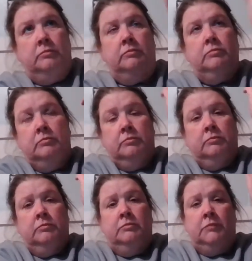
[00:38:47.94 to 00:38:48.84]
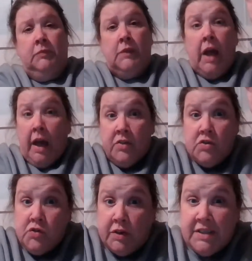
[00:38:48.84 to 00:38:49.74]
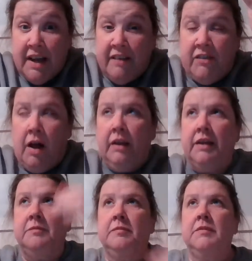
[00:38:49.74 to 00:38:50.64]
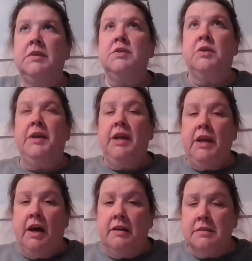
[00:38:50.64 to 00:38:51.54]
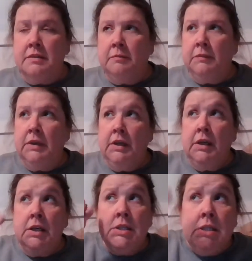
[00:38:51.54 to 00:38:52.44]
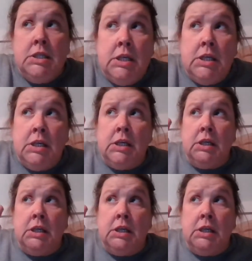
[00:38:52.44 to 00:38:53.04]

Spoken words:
The tree's not falling. So he yells, "Timber!"